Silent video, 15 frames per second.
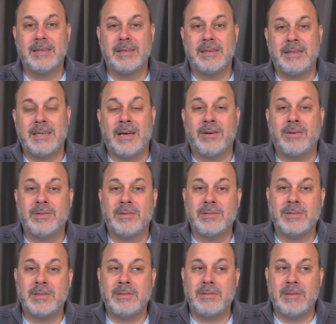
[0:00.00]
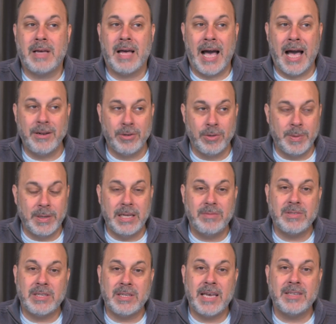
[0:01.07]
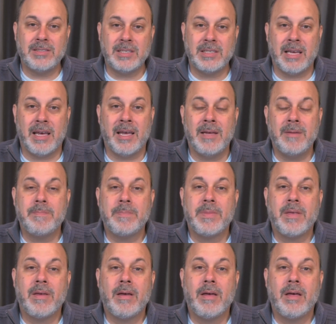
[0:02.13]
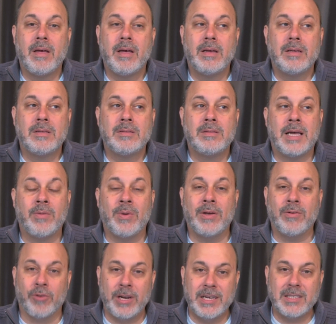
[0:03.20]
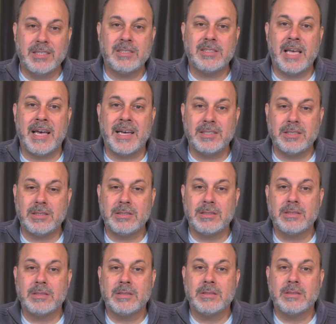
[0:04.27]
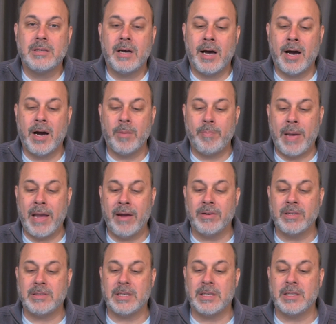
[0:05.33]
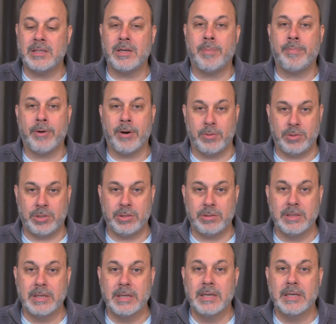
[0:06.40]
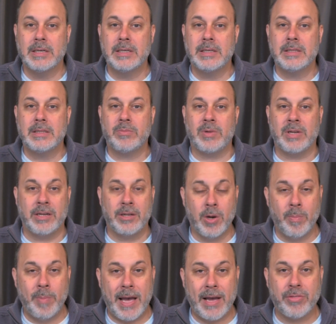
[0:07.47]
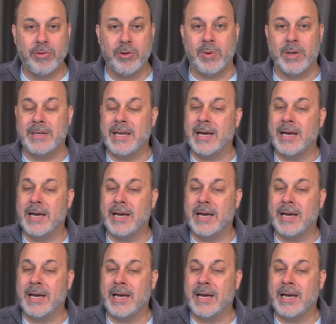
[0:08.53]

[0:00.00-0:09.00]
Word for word: Now, I do believe today's the day that we reassess our parenting approach. We need to go back through it.